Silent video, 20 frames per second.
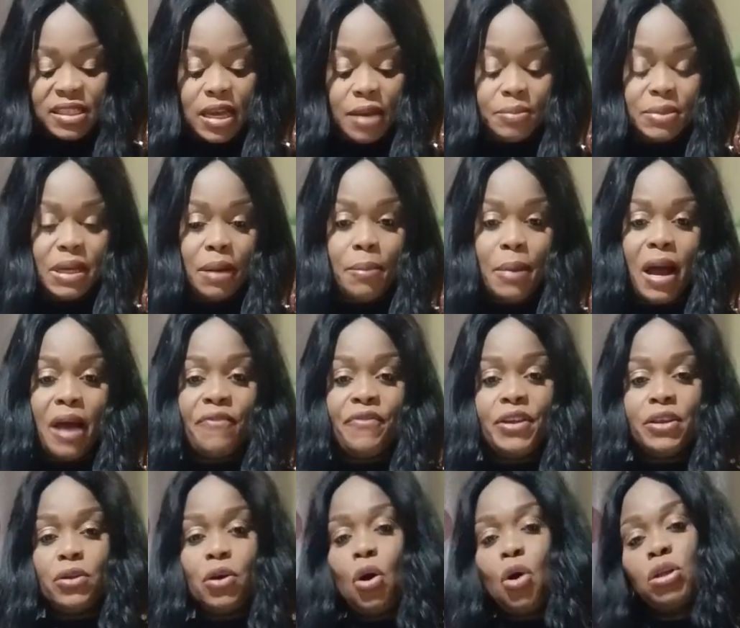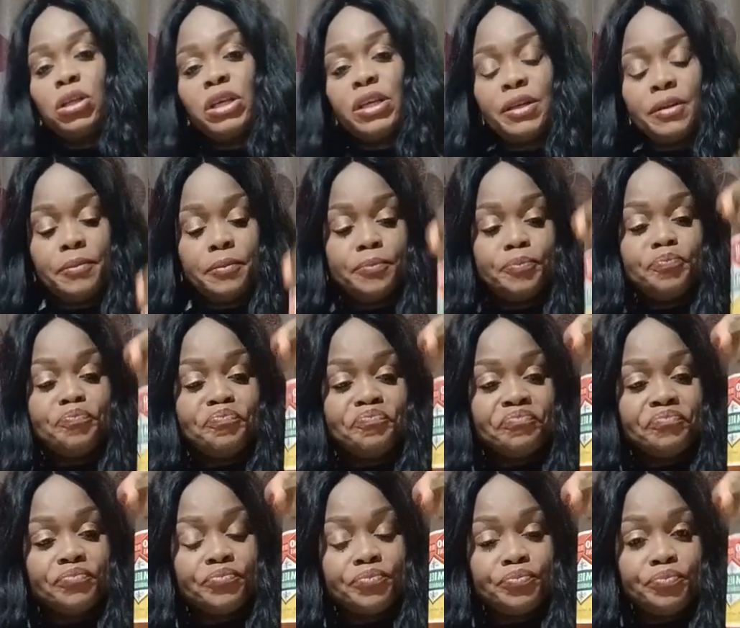rice, you sun it
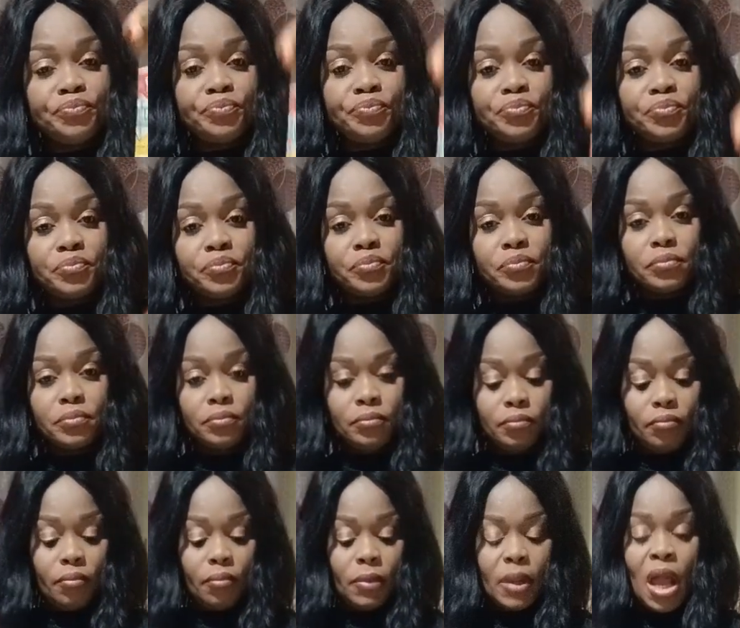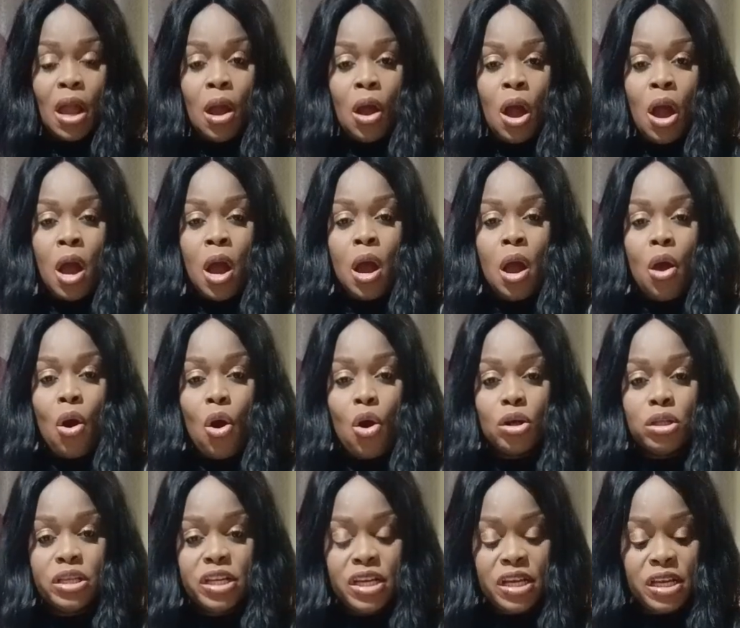out and also come out and grind
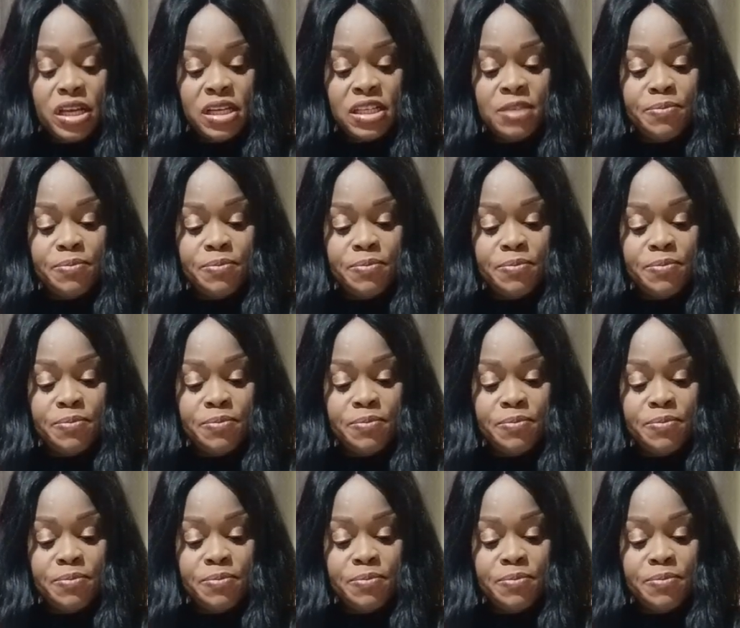it.